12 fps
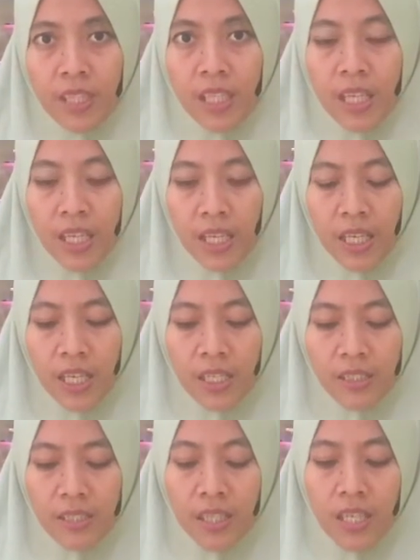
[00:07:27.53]
and
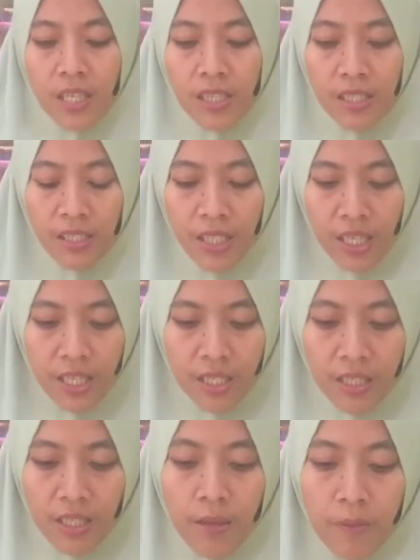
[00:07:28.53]
they
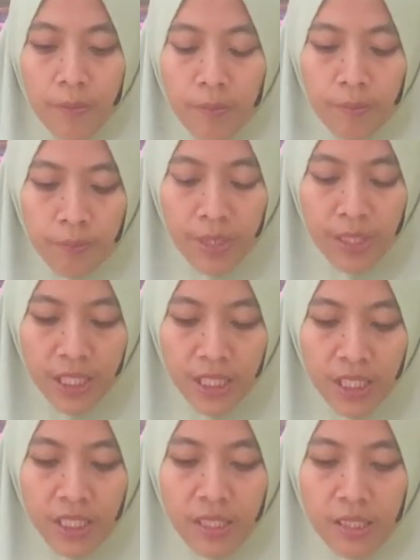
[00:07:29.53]
beginning
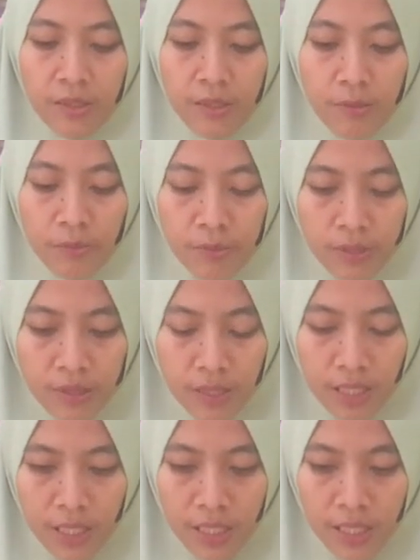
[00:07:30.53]
the
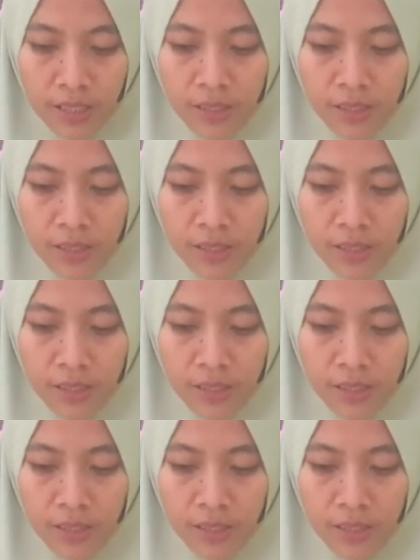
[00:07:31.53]
task,